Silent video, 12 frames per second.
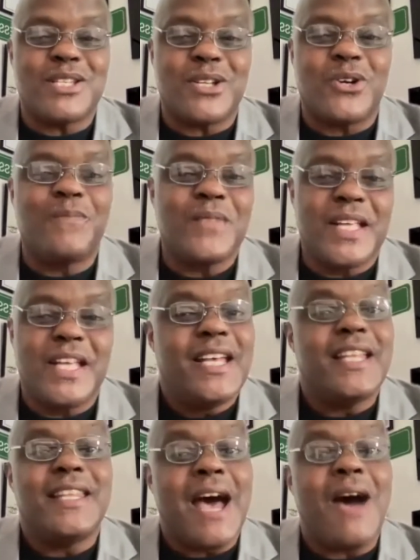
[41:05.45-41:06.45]
So
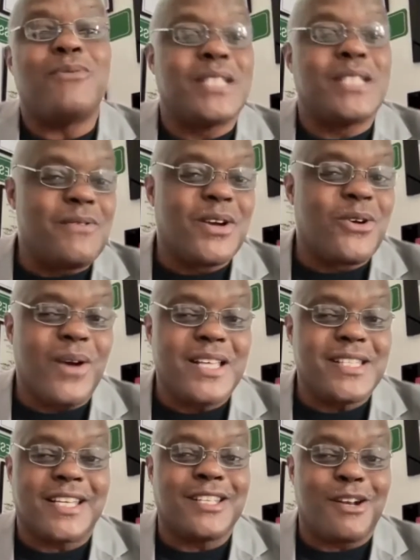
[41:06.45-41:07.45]
that was even
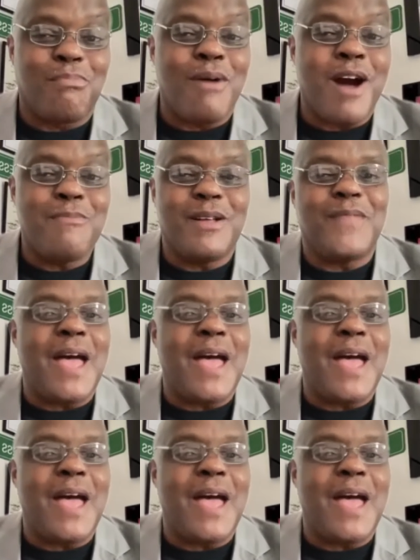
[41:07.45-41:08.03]
crazy because the department,